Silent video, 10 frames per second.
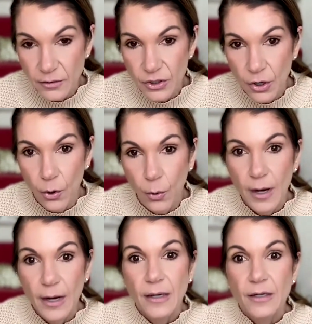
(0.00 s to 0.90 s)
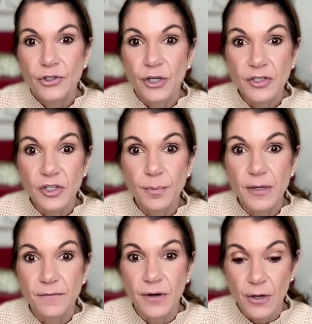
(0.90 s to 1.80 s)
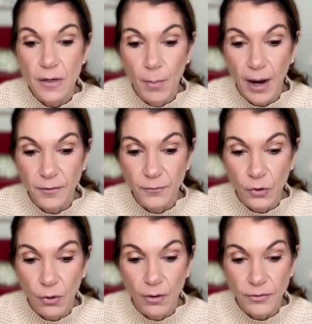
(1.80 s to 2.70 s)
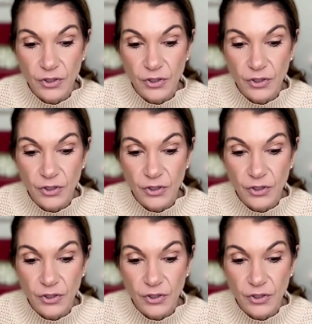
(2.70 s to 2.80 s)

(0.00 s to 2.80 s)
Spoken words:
So just to be very mindful.